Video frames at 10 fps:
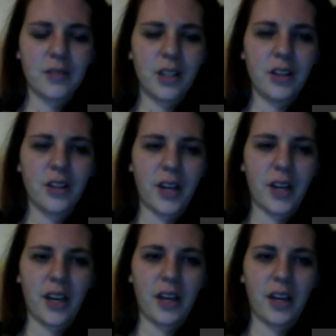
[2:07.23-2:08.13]

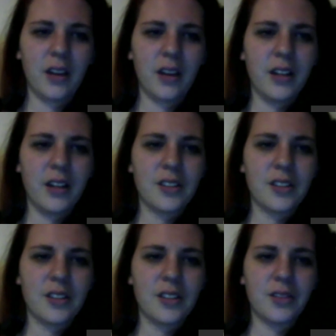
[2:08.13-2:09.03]
Okay.
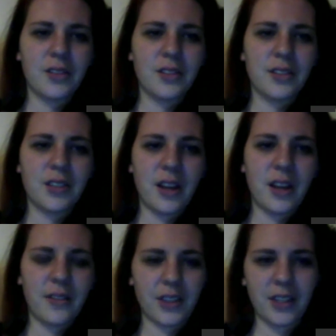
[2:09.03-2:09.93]
So
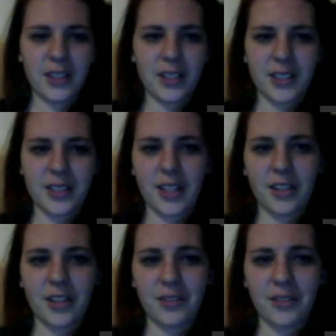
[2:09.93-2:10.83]
7 is that
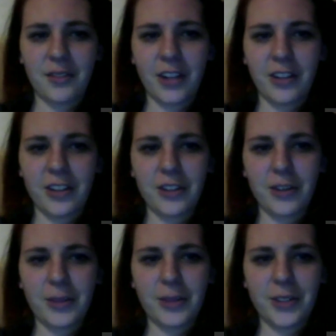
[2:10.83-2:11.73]
they're fairly
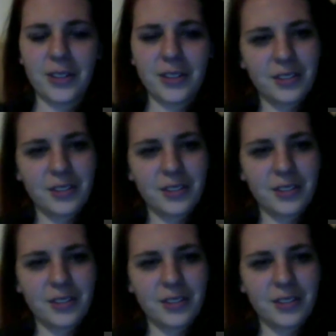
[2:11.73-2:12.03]
normal?